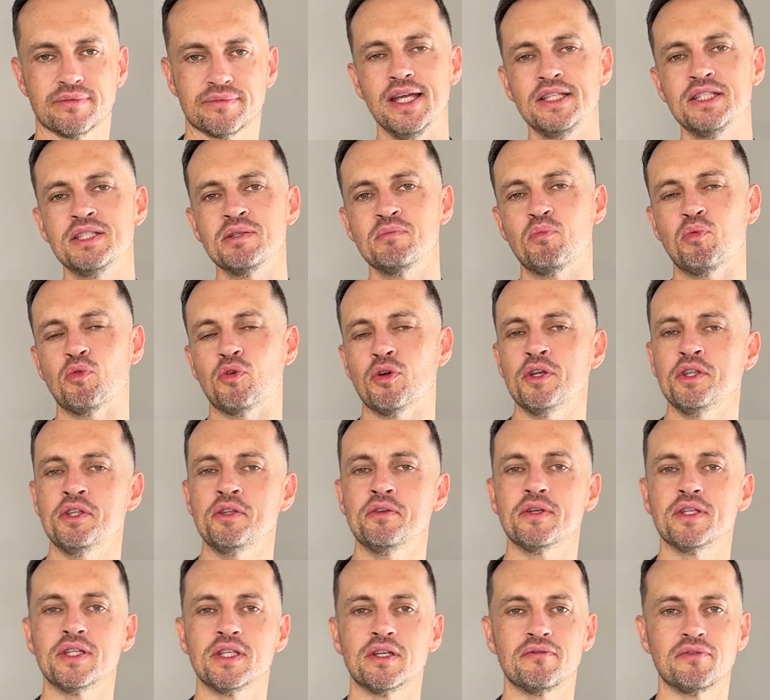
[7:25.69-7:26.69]
It's important
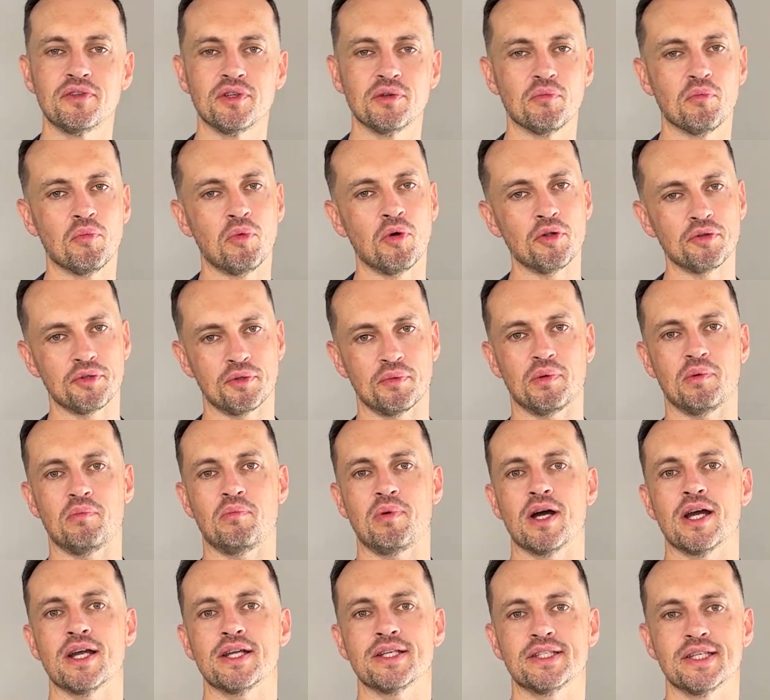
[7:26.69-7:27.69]
to interview multiple
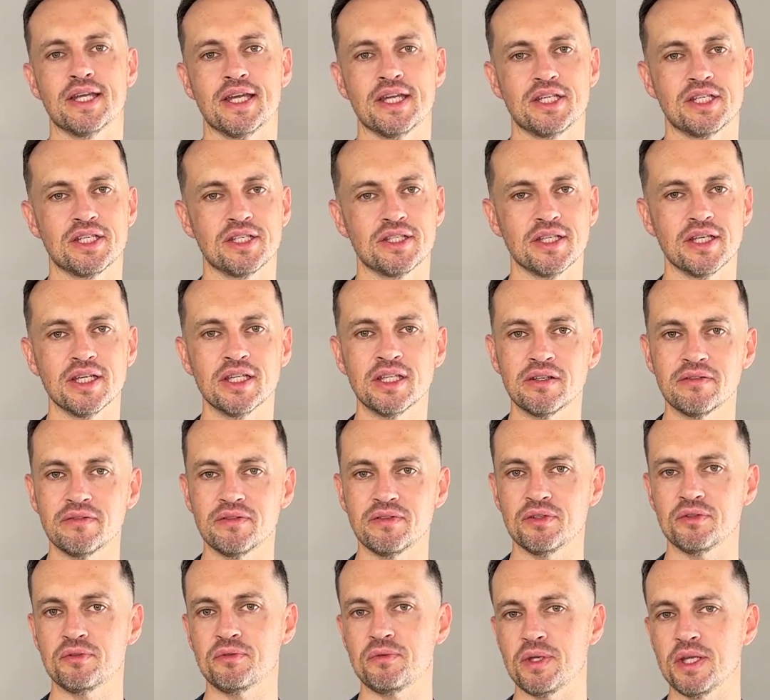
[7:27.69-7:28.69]
buyer's agents.
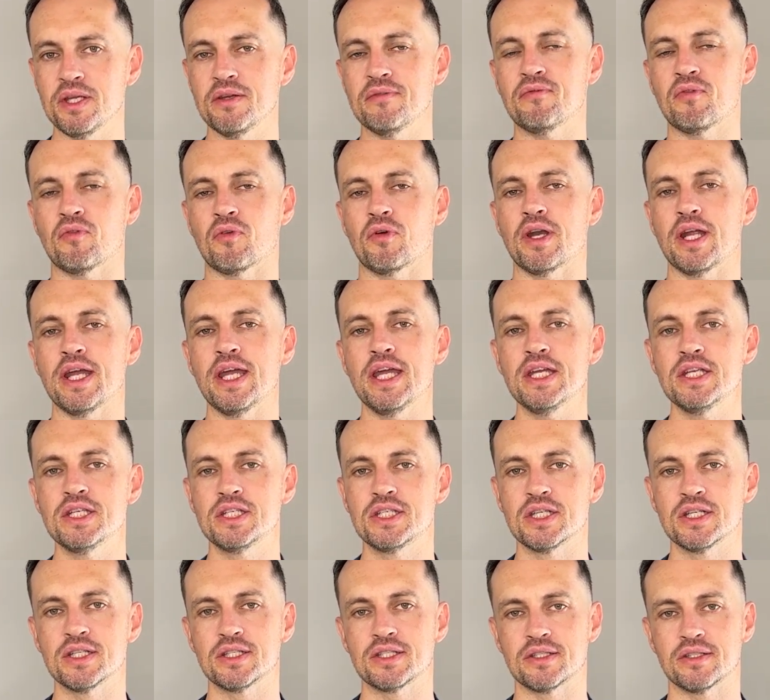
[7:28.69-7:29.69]
Interview 3-4
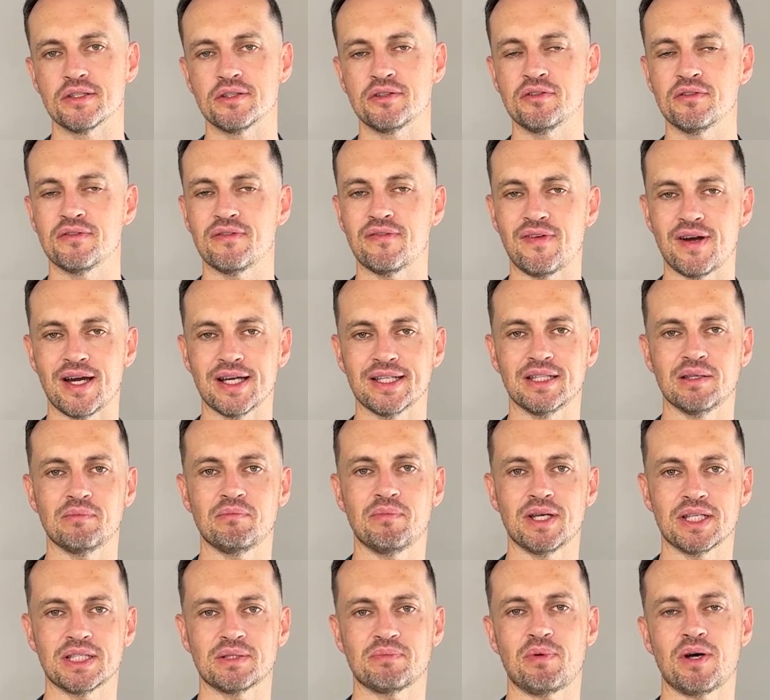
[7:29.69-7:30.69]
agents to find the
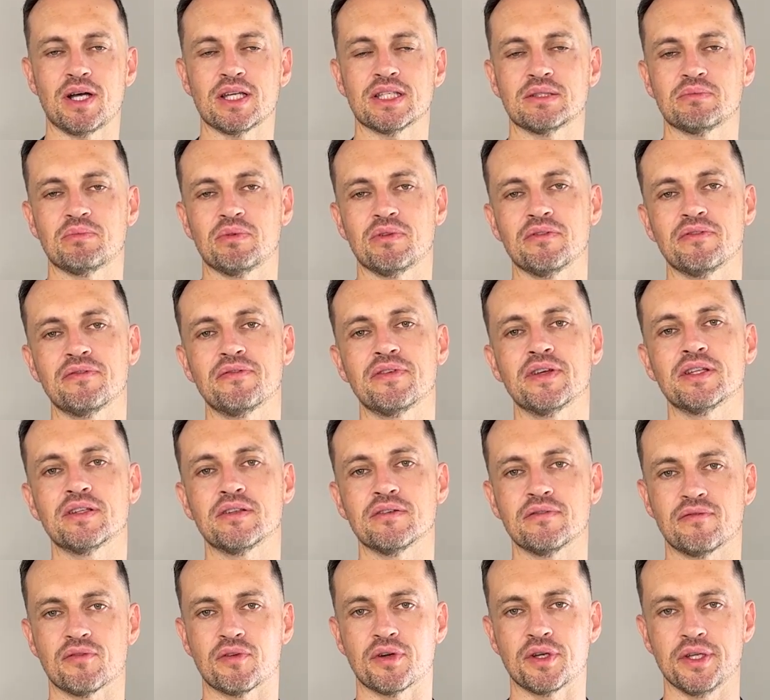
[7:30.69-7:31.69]
best possible
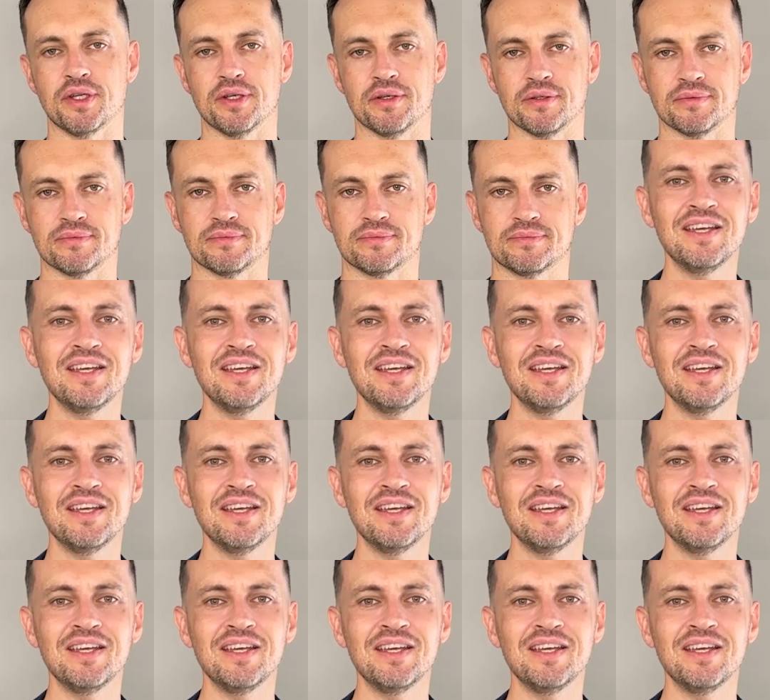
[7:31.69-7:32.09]
fit for you.